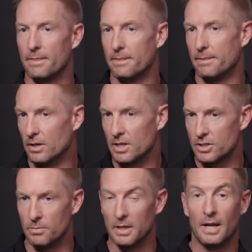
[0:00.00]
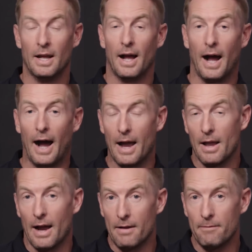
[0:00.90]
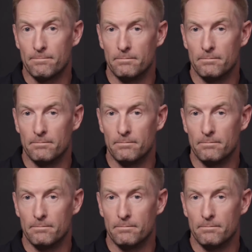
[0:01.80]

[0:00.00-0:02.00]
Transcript: there needs to be, I